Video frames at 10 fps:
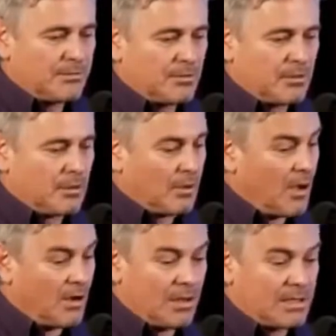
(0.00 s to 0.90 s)
lived for
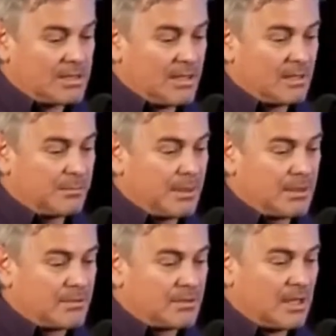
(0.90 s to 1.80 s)
long, extended
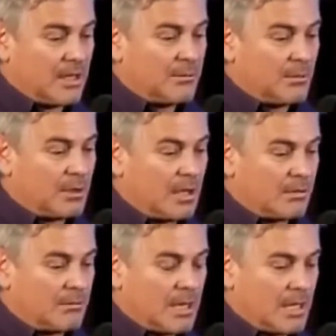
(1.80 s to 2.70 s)
periods of time
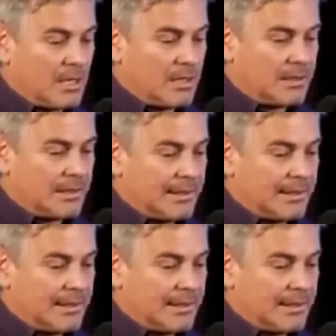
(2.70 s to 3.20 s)
without money.